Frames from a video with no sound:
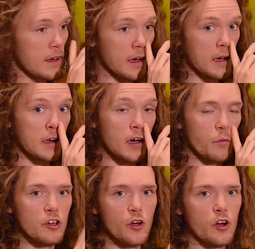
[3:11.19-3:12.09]
And uh,
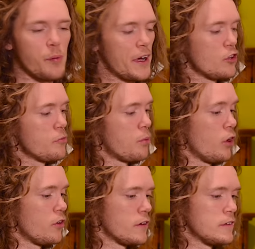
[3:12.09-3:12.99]
when you go to buy new
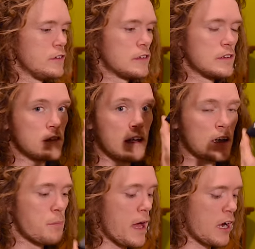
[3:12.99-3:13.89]
Polaroids, you can take
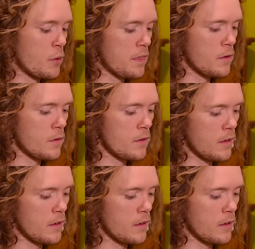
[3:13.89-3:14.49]
your pack with you,